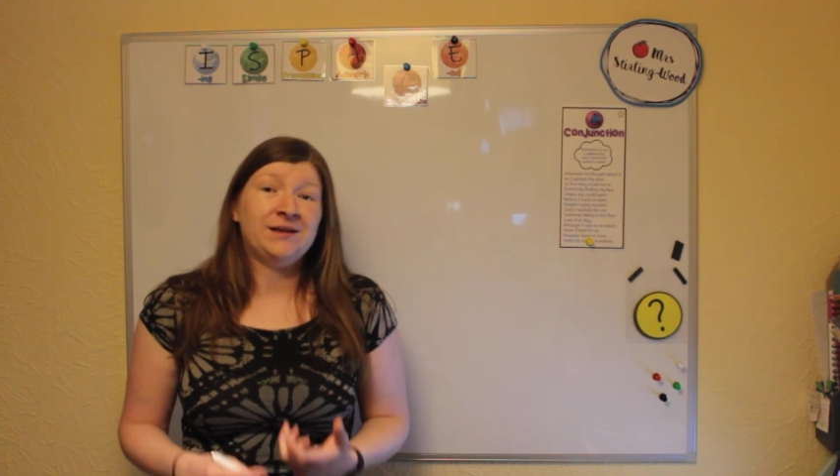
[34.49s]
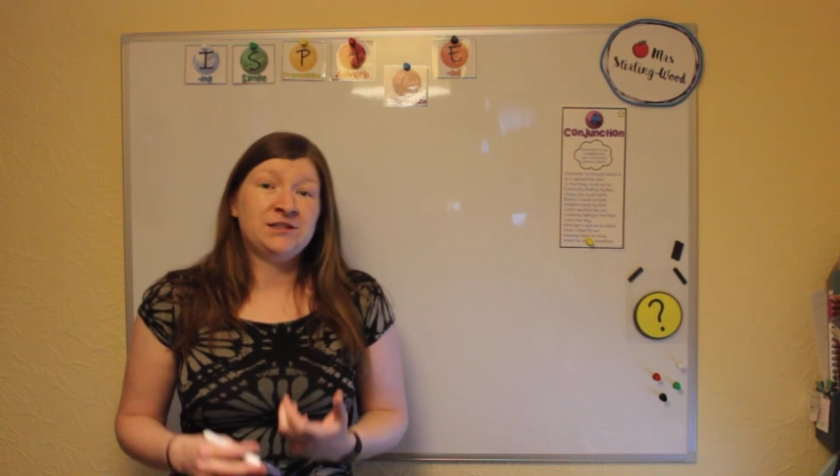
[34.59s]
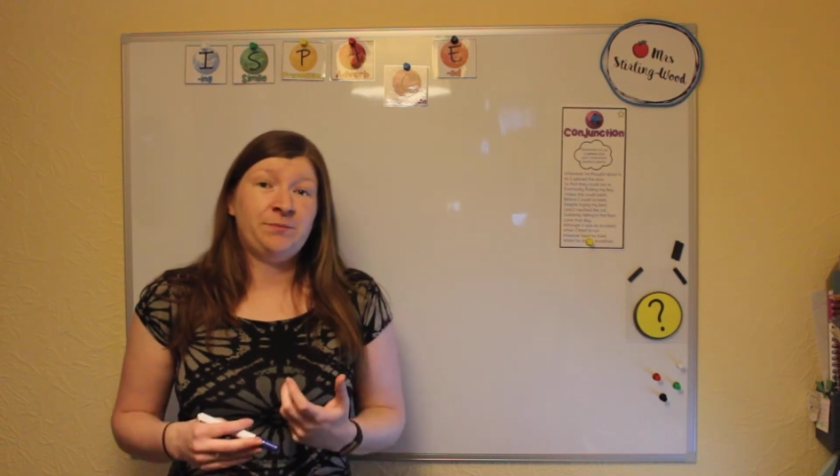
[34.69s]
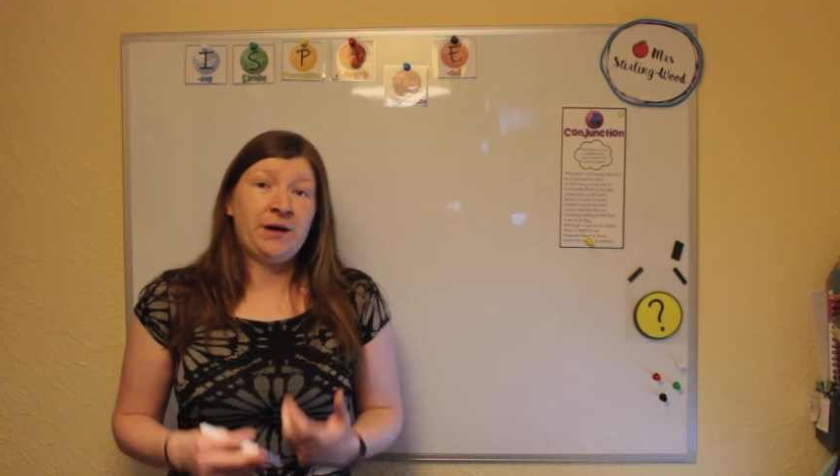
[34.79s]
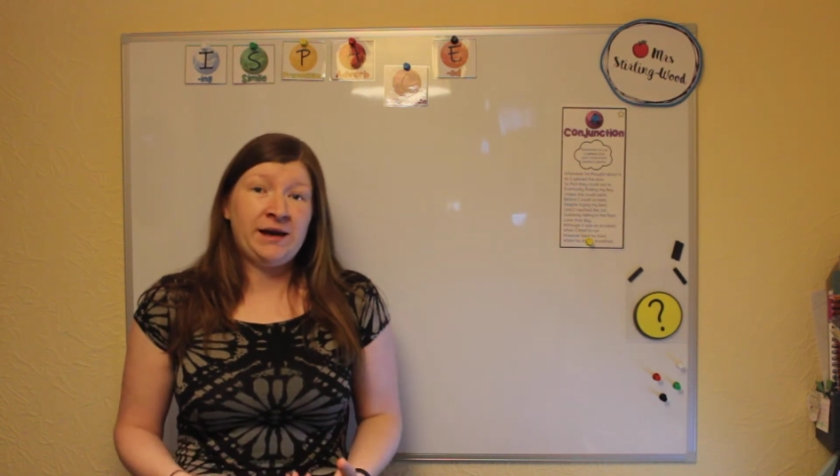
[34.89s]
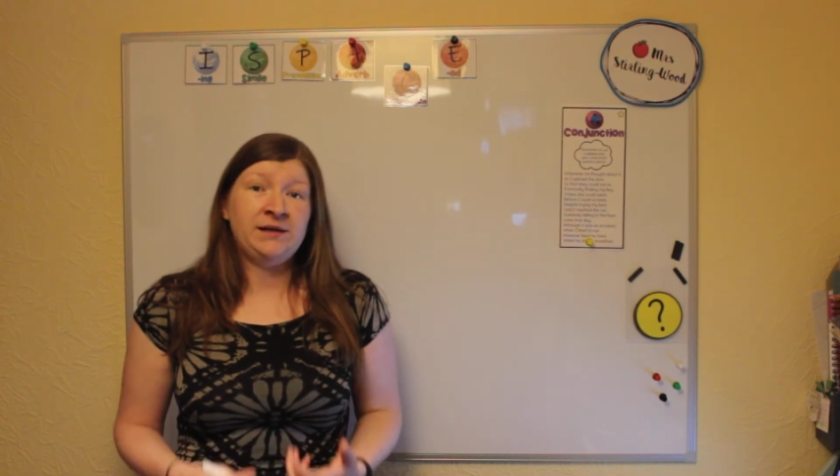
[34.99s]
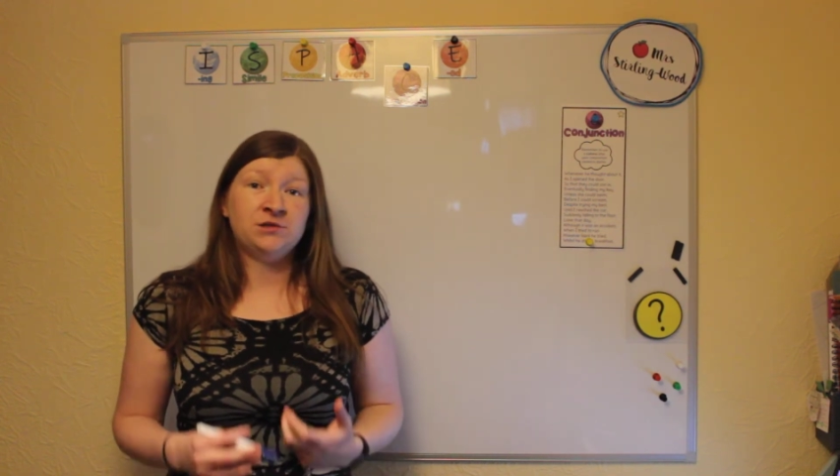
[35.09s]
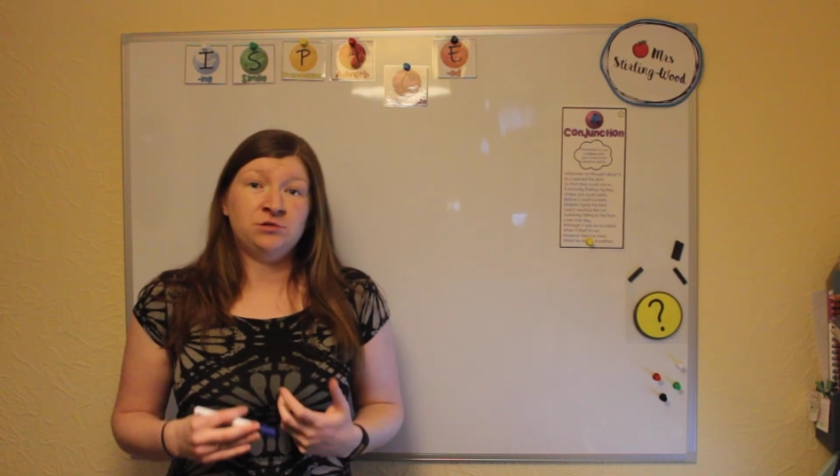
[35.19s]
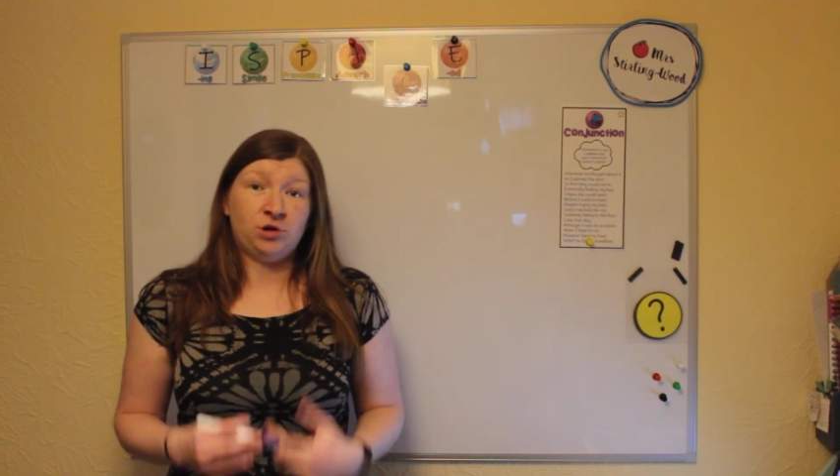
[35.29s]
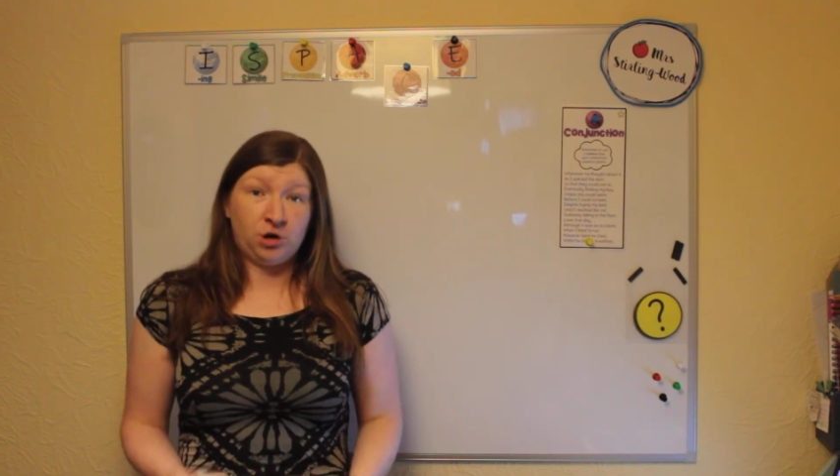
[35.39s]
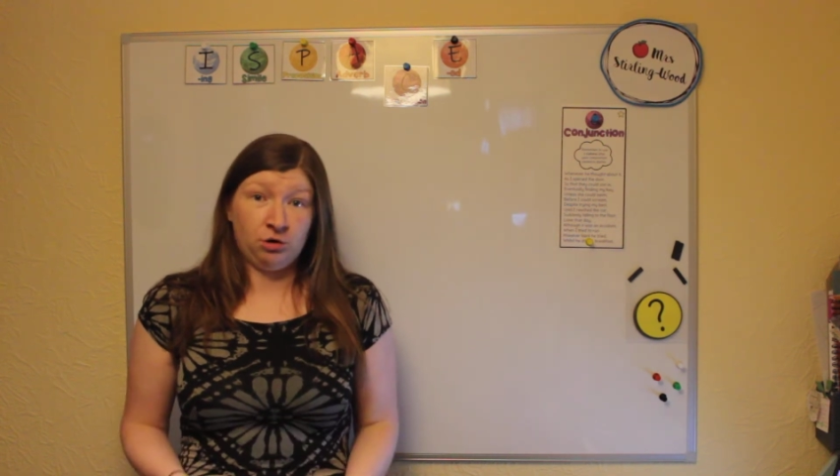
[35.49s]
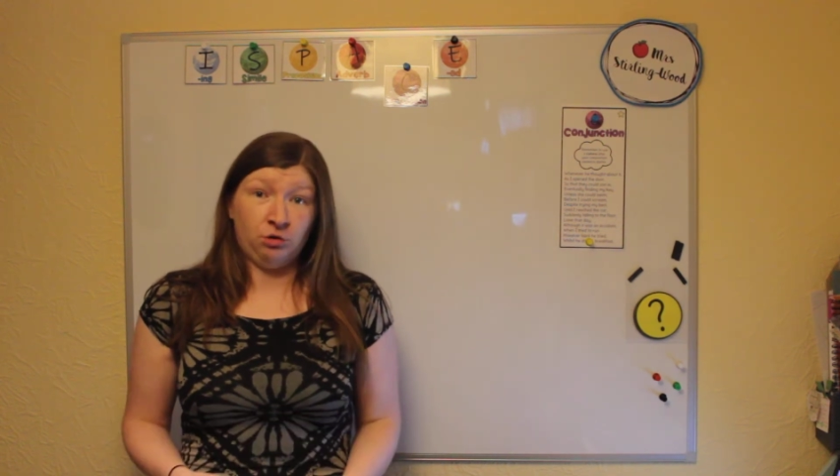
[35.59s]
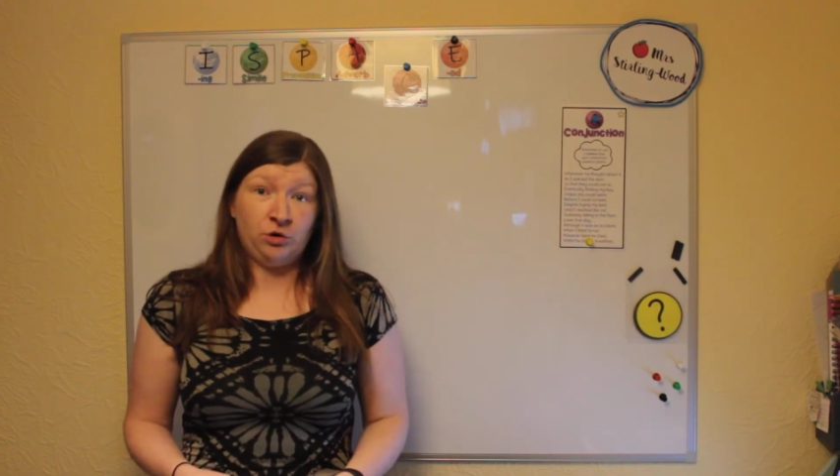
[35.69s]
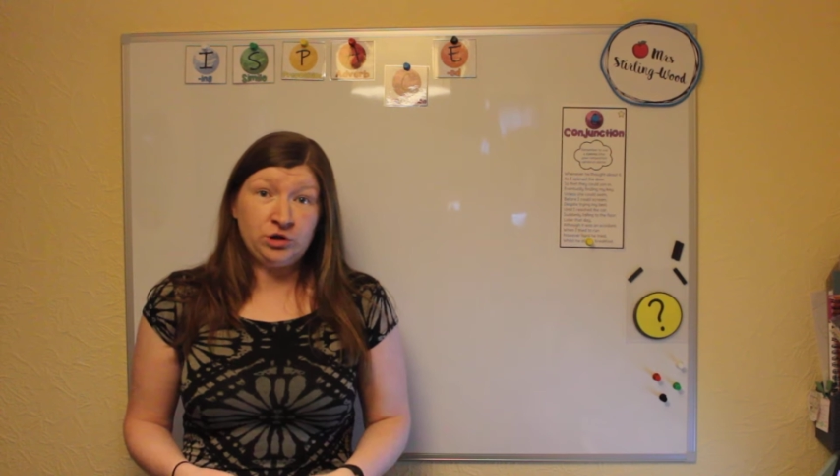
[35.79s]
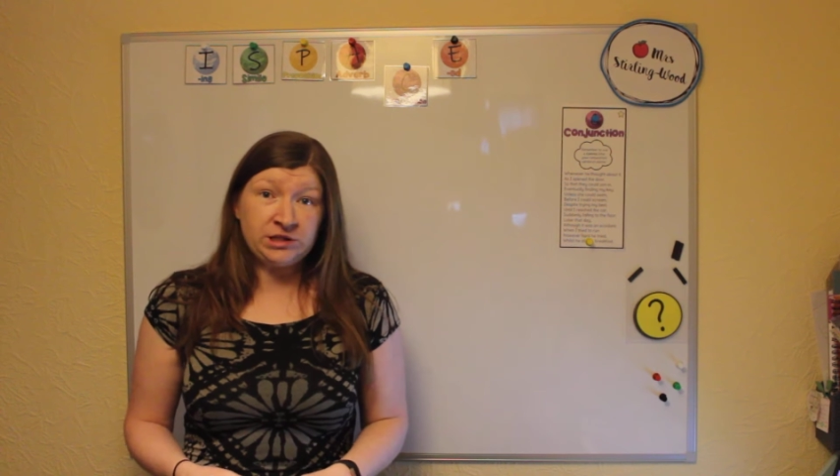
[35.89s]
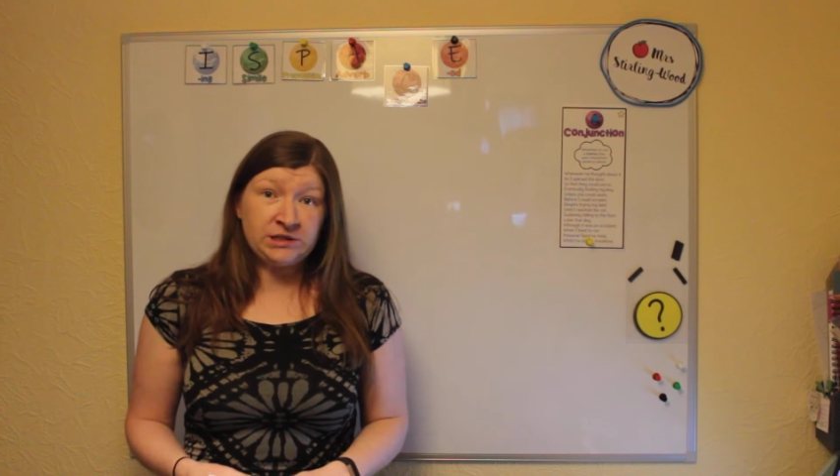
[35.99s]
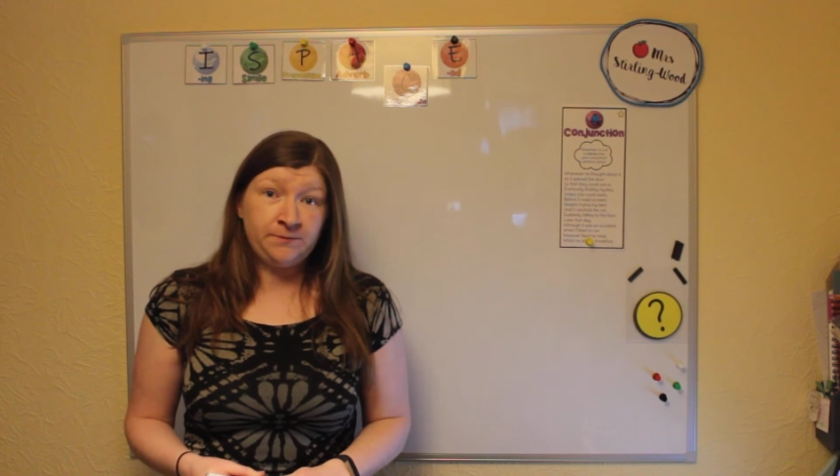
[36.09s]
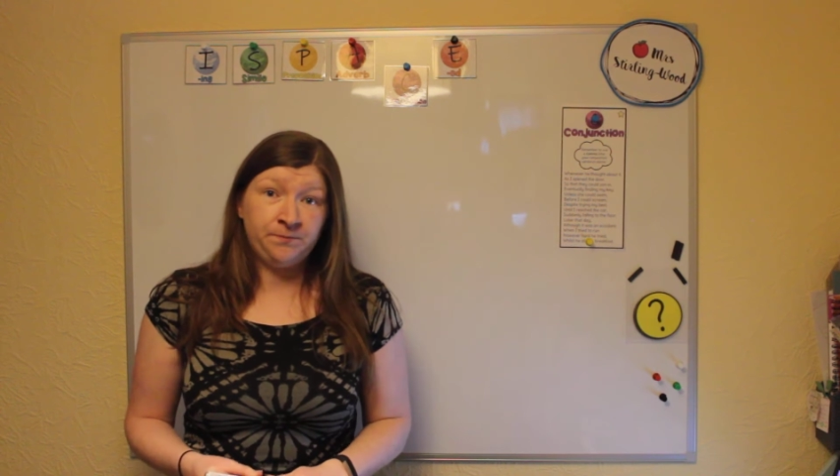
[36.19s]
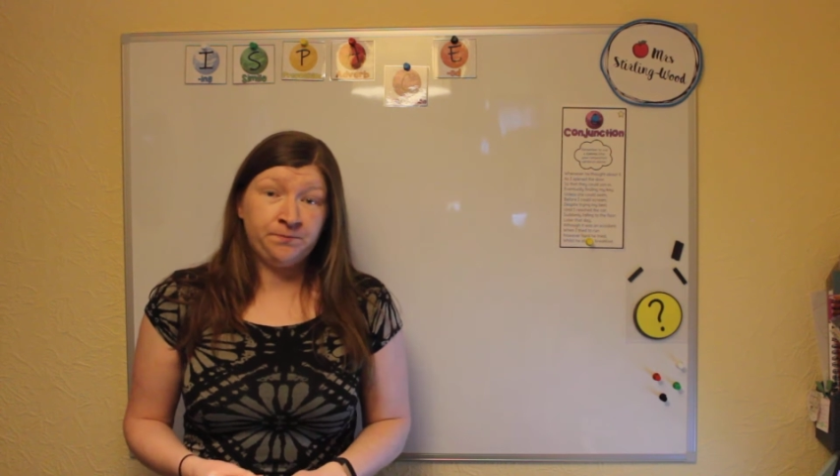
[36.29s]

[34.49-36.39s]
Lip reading: a dependent clause.